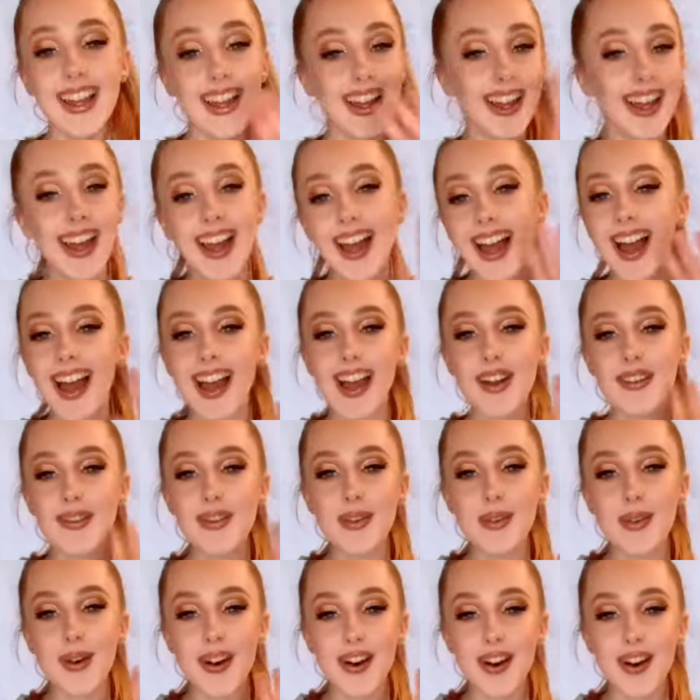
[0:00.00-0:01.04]
Hey
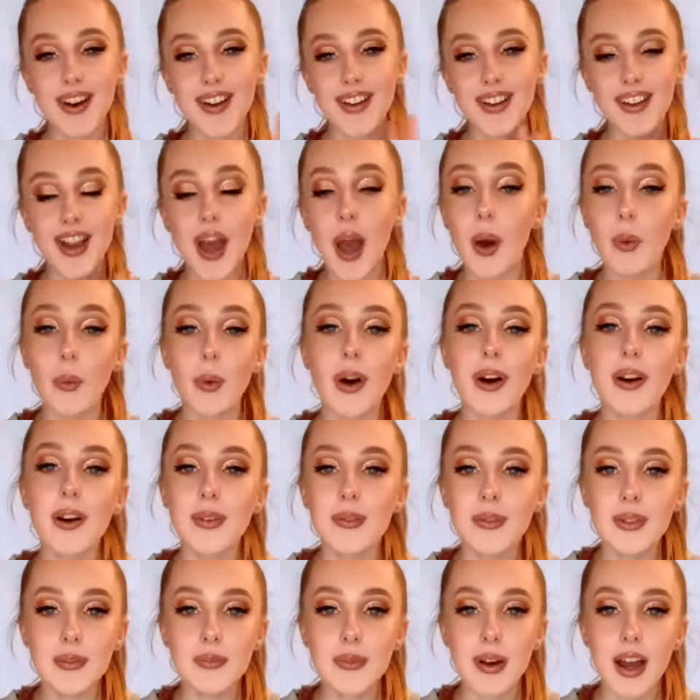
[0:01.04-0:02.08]
everyone, welcome
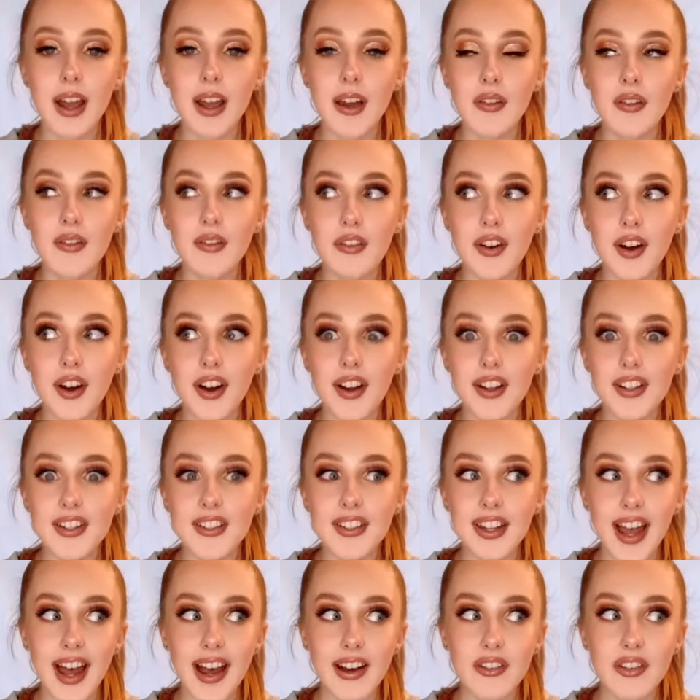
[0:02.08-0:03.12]
to my first
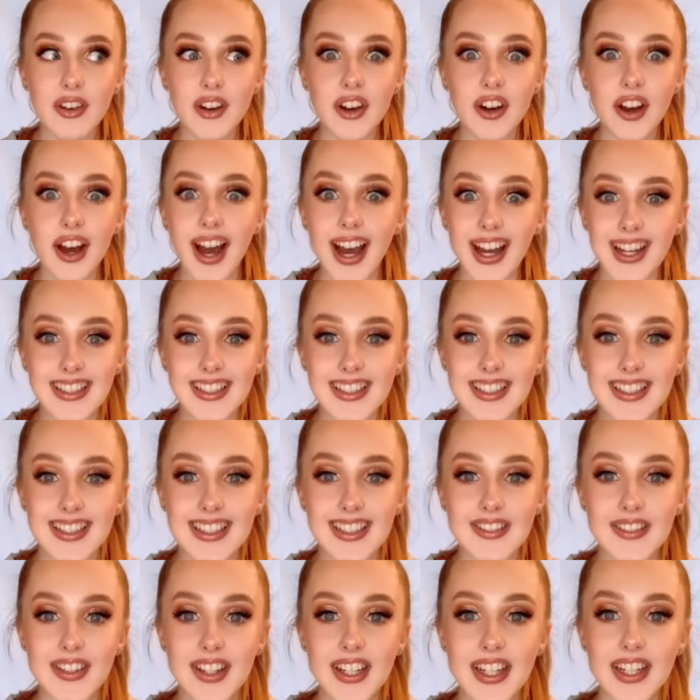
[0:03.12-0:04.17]
ever
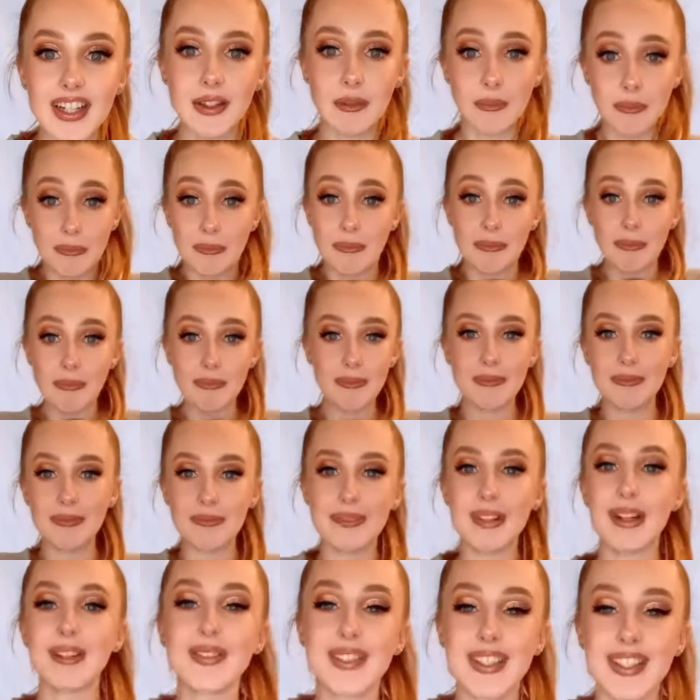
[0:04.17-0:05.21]
IGTV.
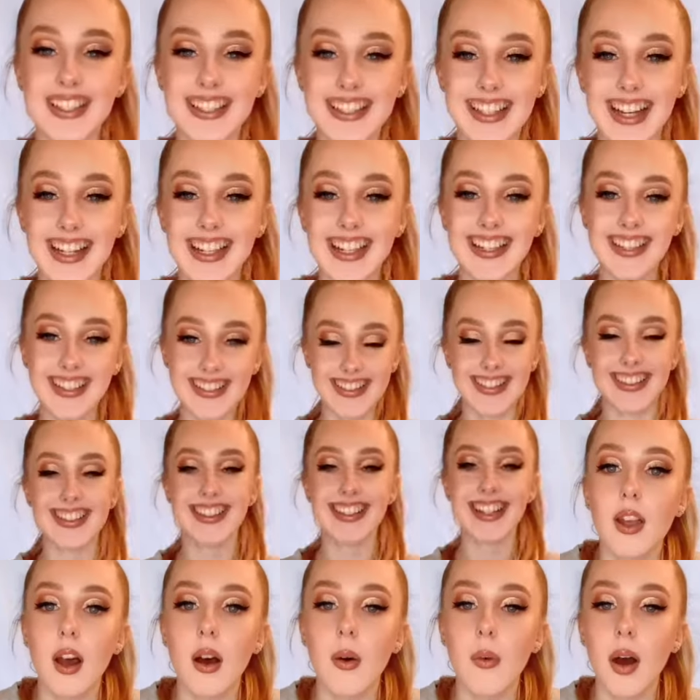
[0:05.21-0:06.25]
I'm so excited,
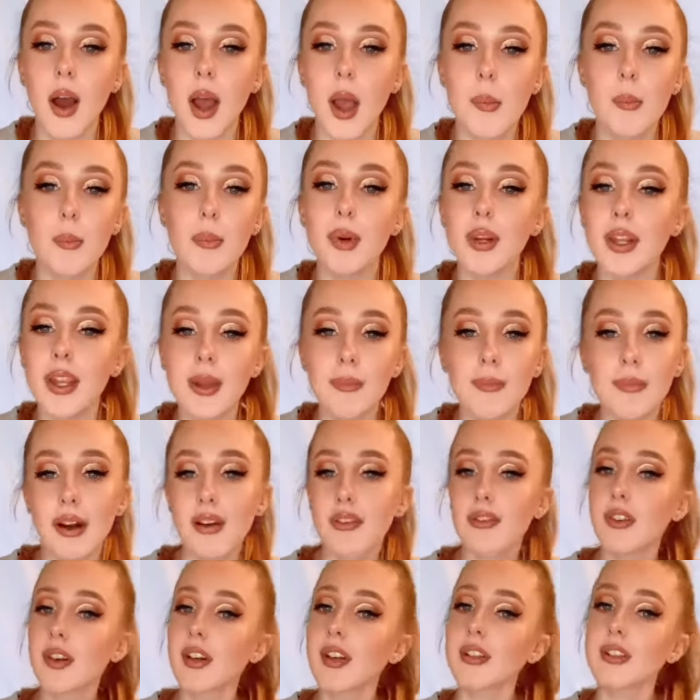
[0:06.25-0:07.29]
honestly. So I am bringing my
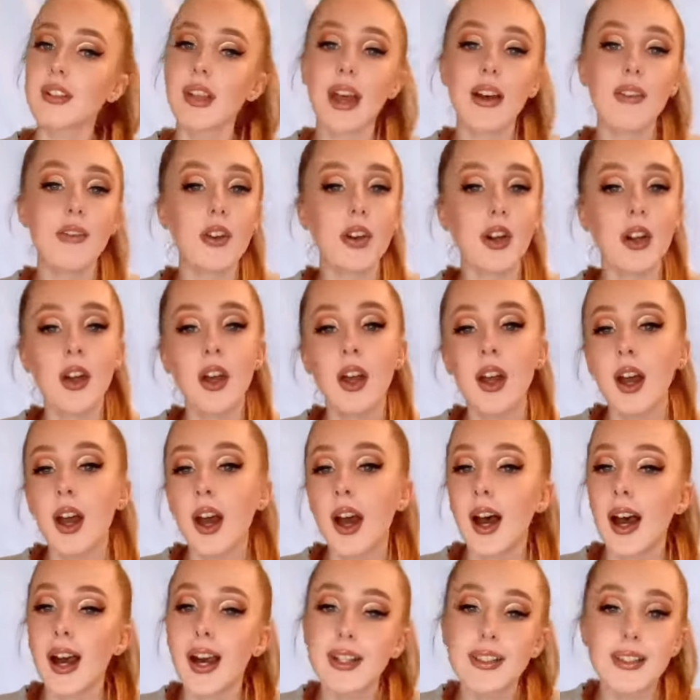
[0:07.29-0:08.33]
first ever
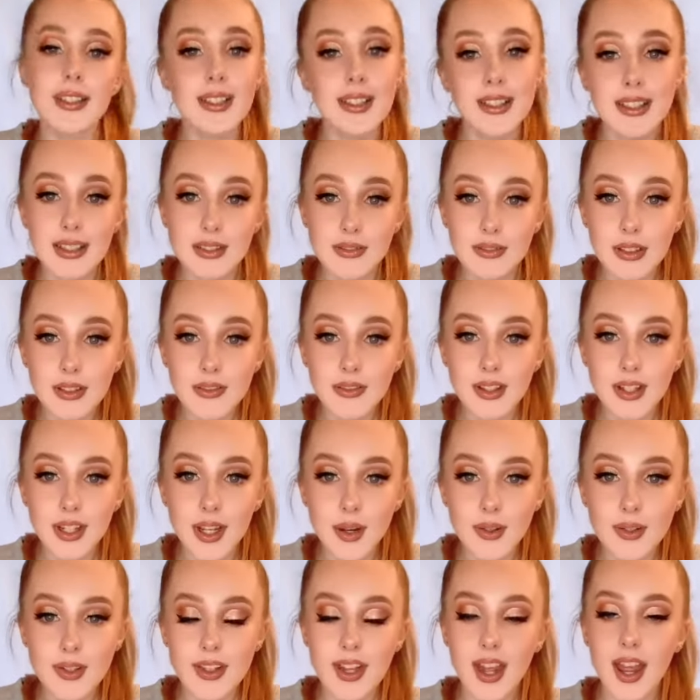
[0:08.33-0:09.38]
IGTV video
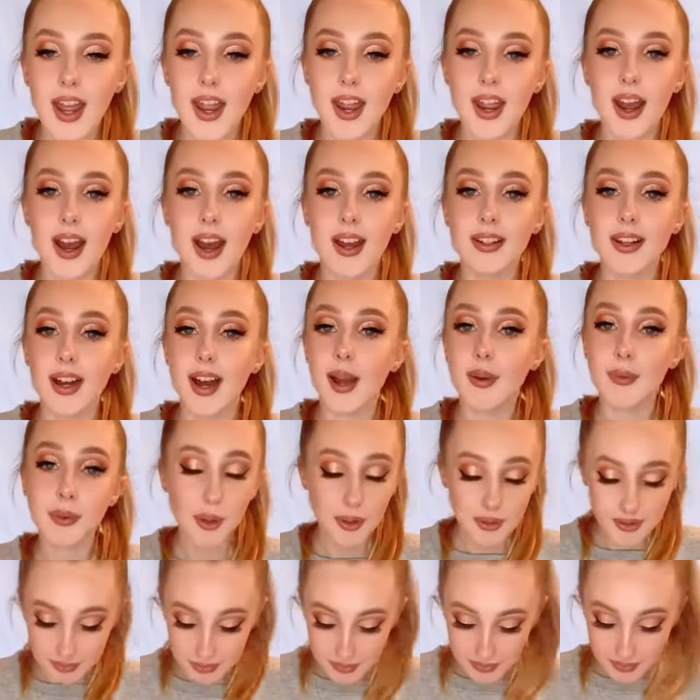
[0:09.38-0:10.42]
today and I'm going
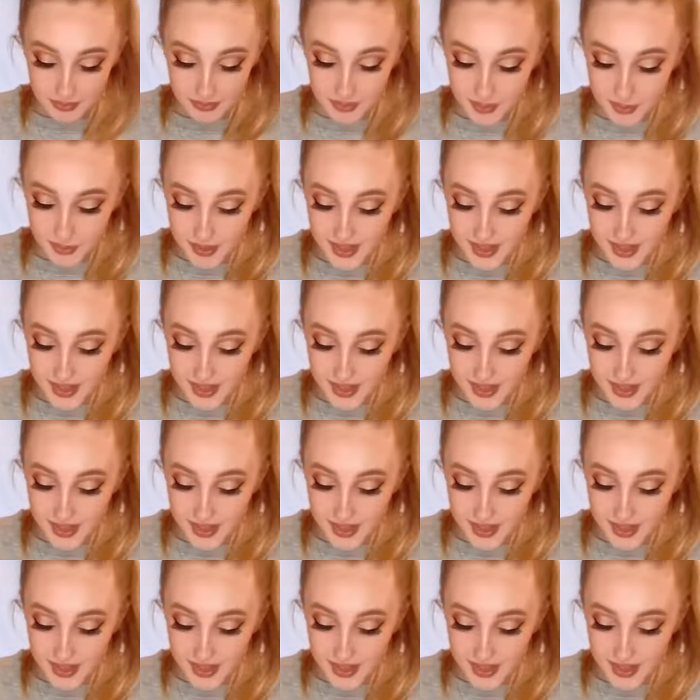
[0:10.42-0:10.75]
to be reviewing